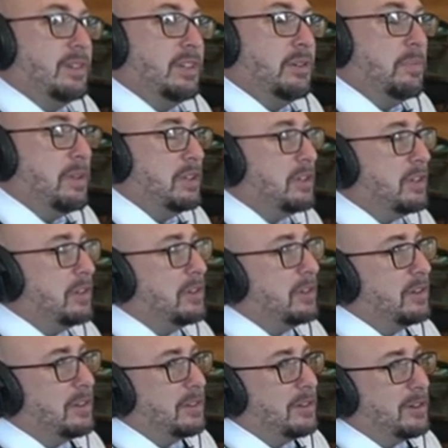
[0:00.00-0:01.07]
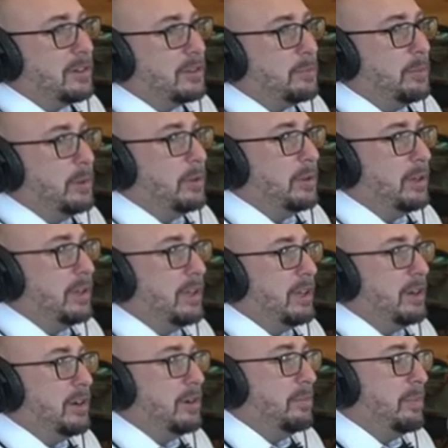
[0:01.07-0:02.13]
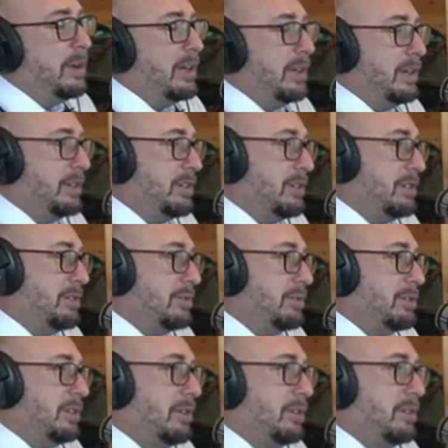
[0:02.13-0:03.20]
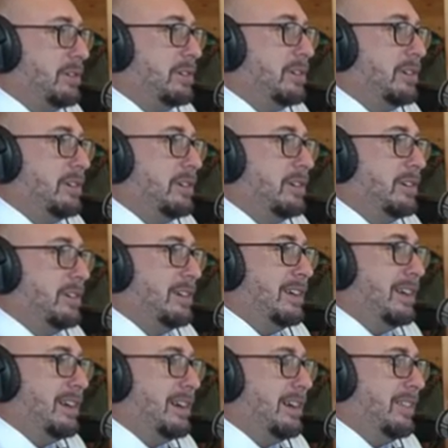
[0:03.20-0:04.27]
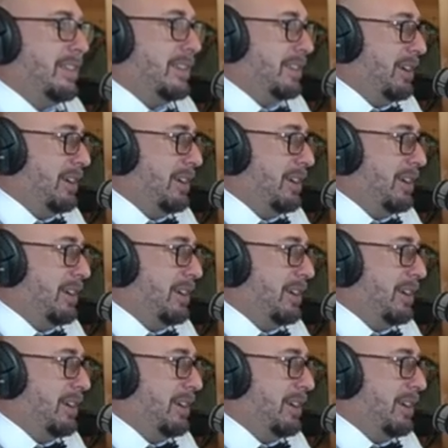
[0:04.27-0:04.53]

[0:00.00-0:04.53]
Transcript: mentioned a large building here by General Shelter that's